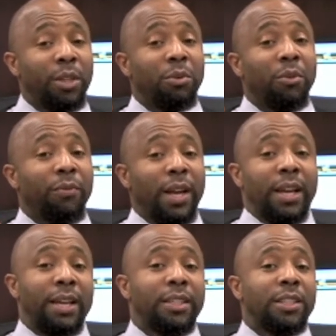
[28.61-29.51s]
you will
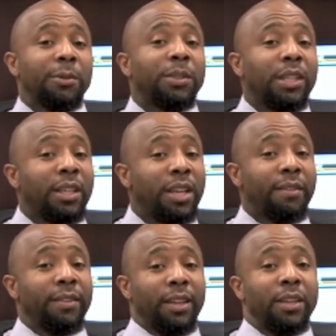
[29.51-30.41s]
find some
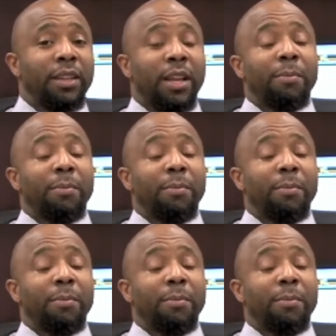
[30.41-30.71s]
significant